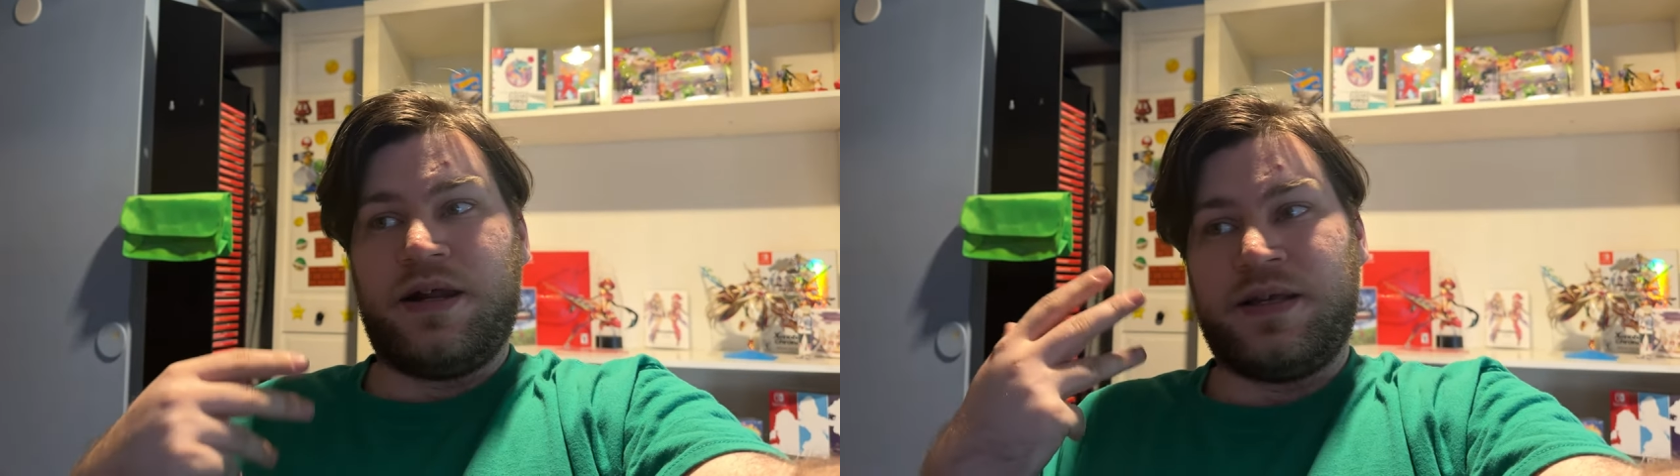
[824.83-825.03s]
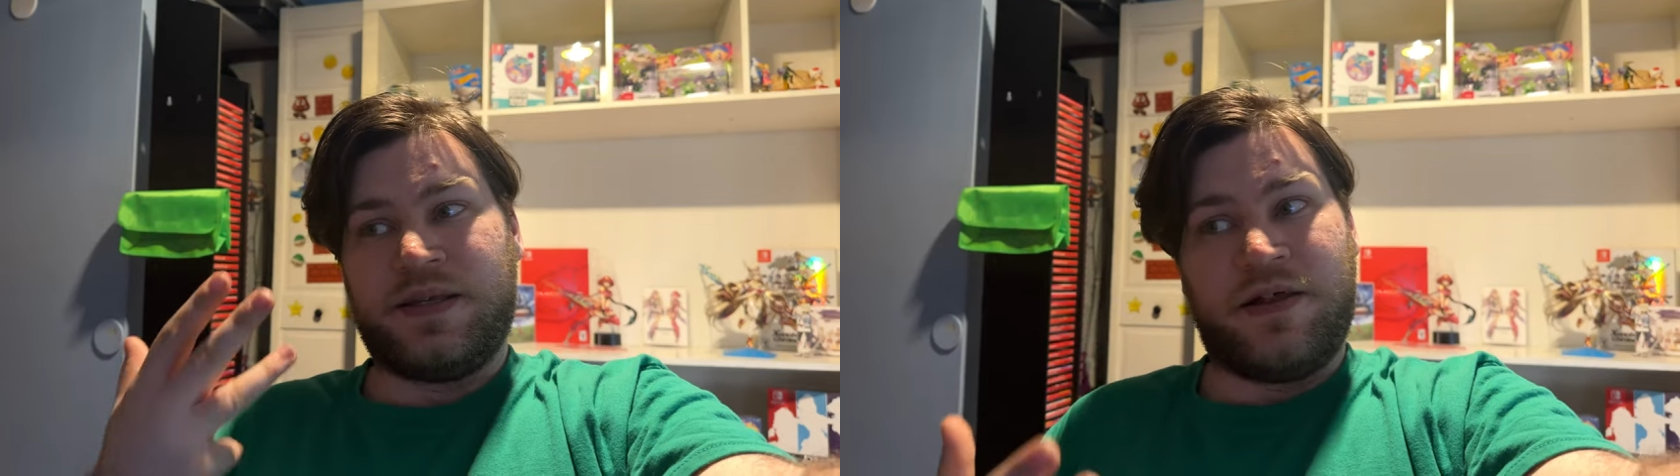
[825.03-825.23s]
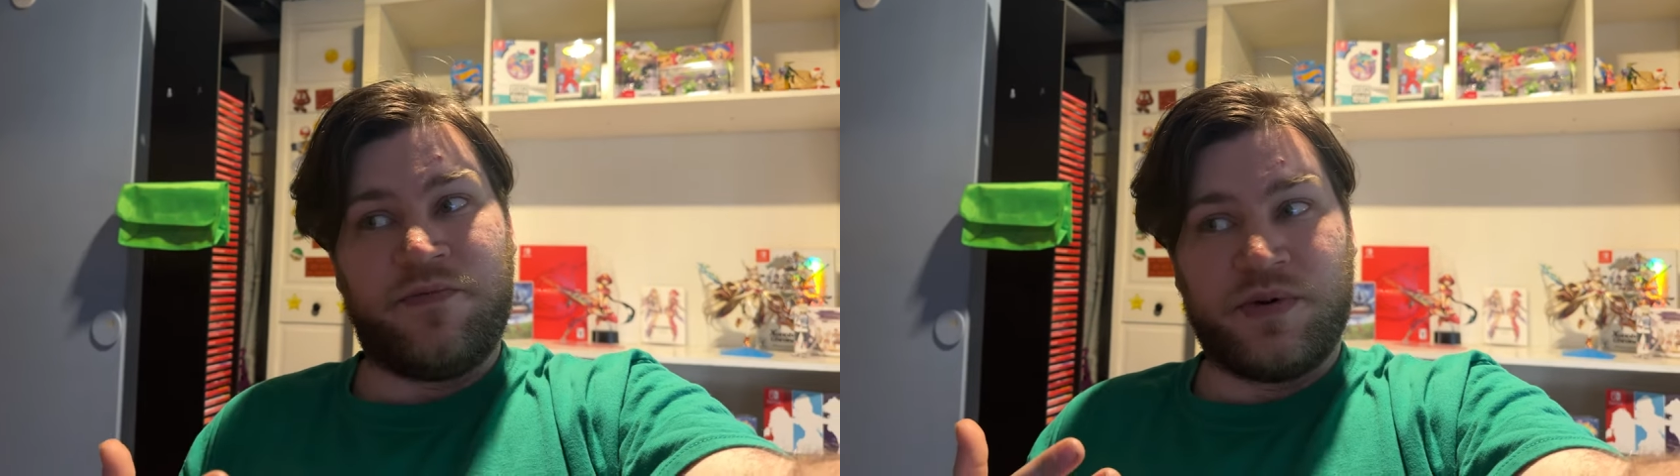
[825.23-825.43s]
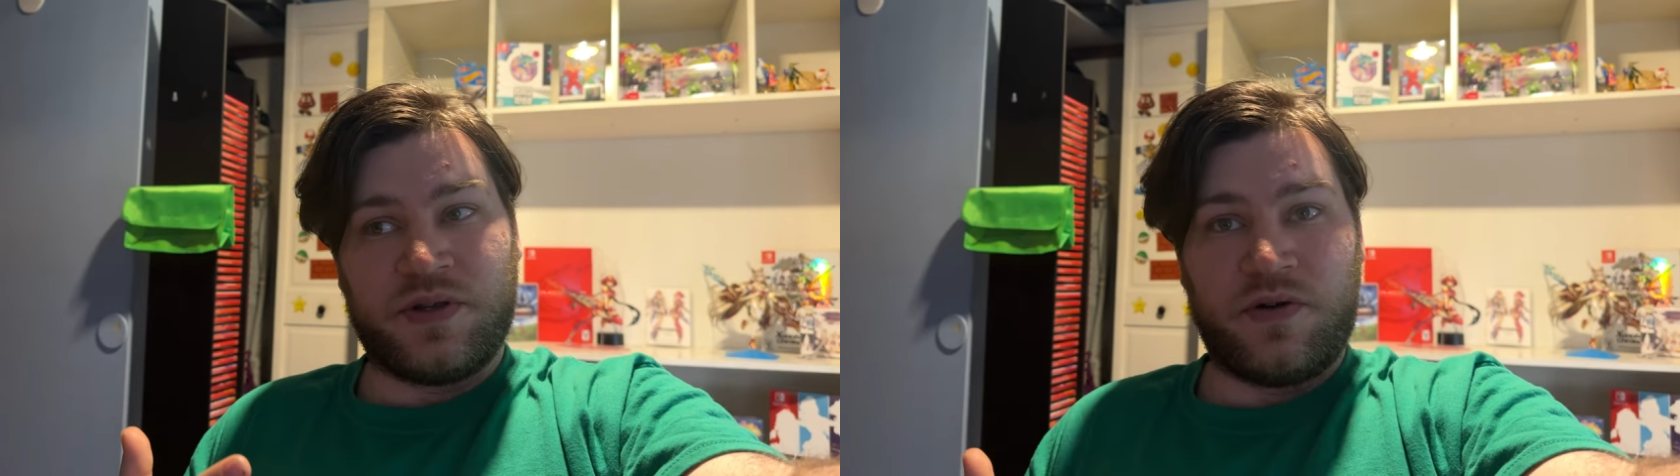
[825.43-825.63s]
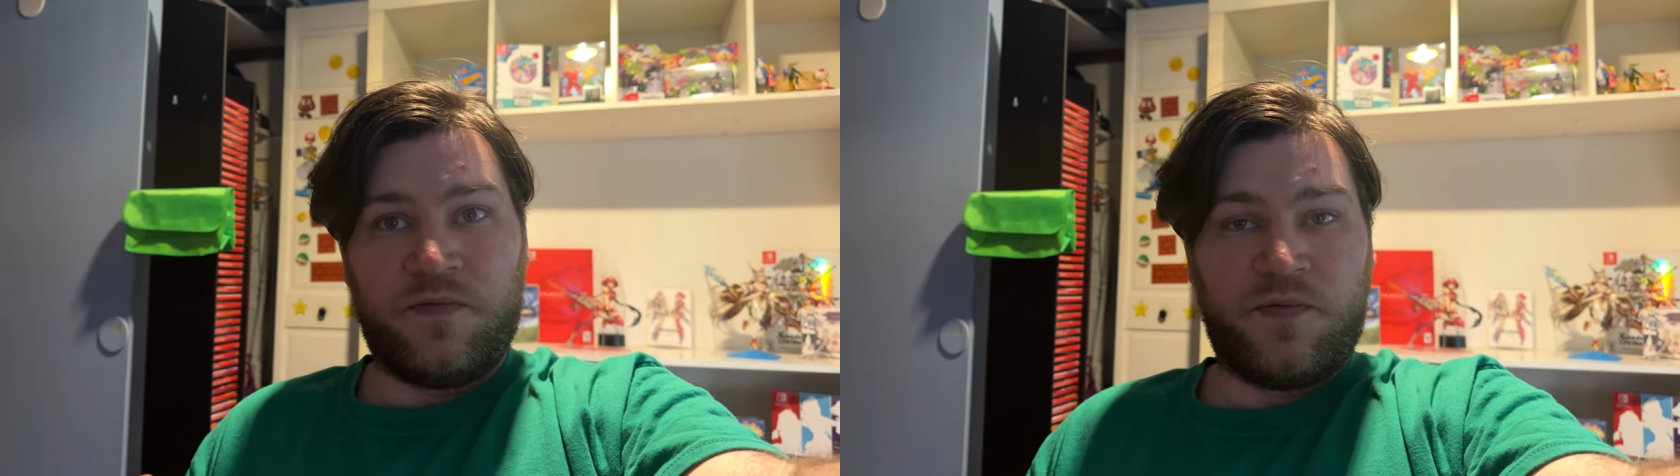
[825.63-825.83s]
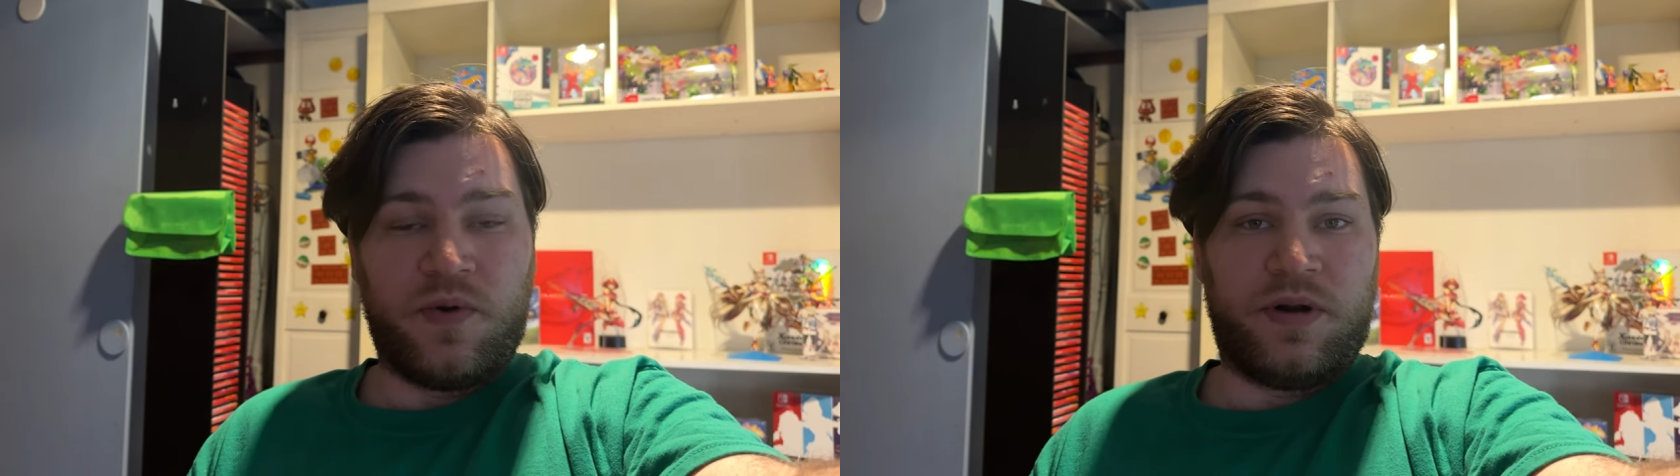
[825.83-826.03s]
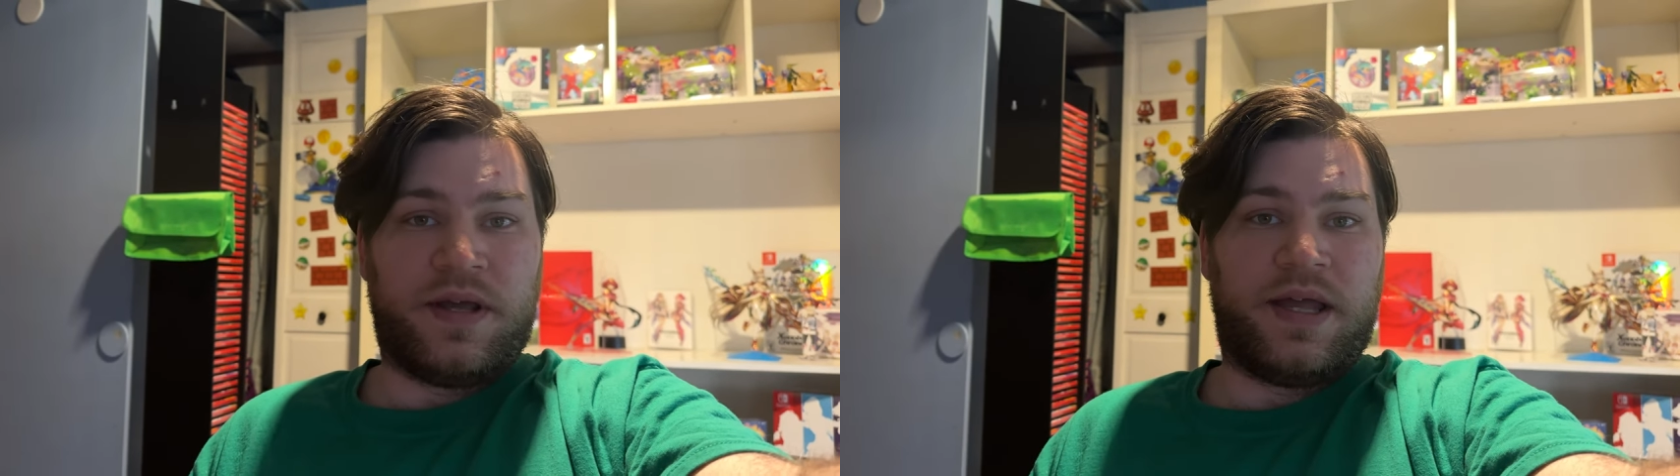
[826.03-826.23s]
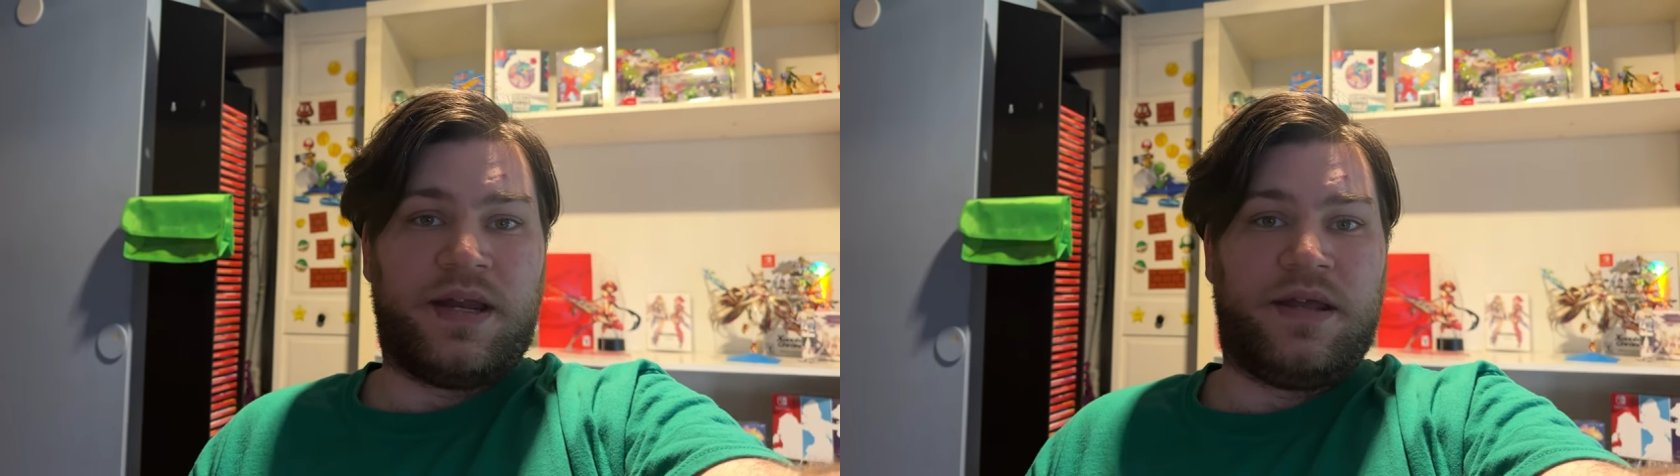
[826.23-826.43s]
I still have Persona 4
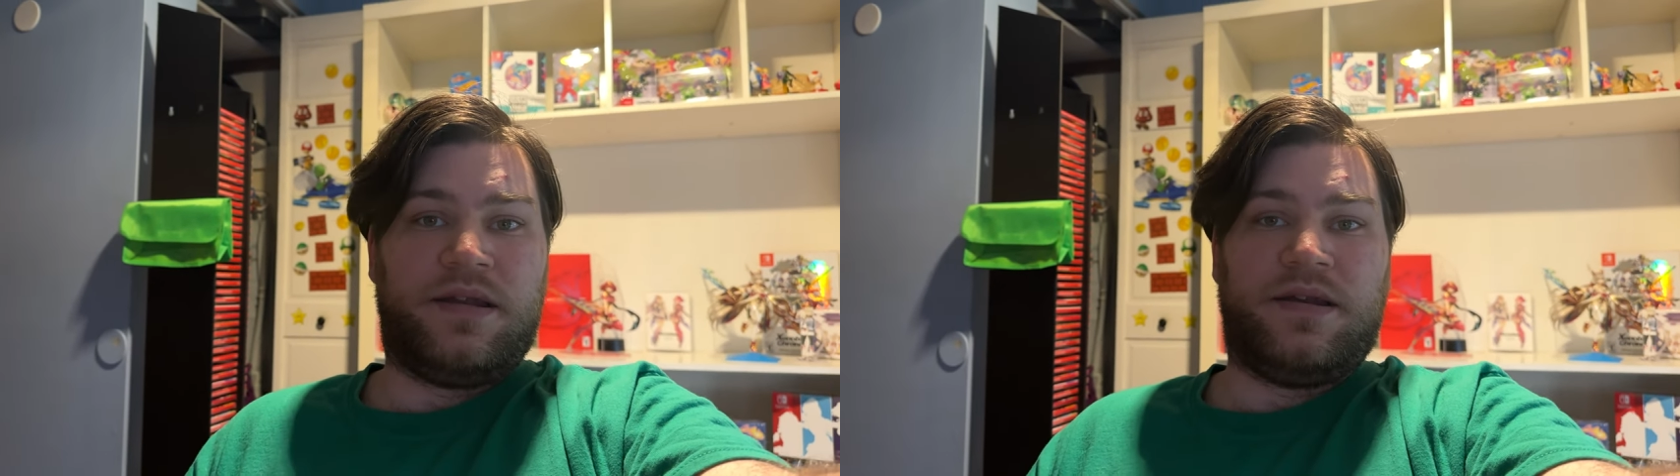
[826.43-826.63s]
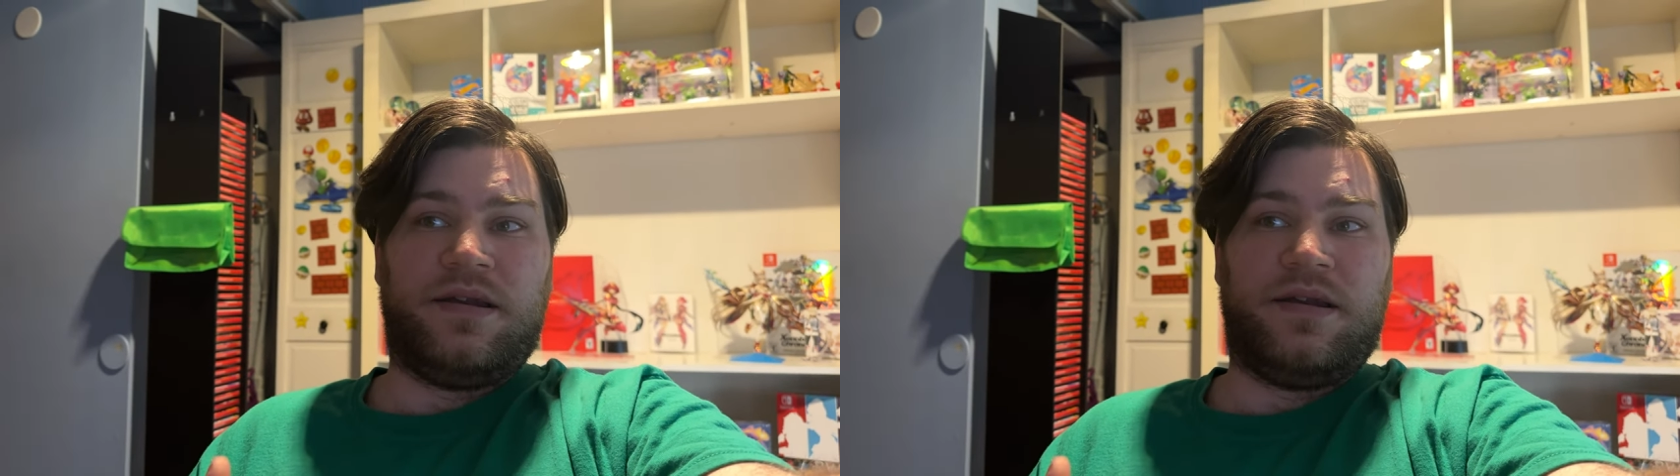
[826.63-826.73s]
to edit.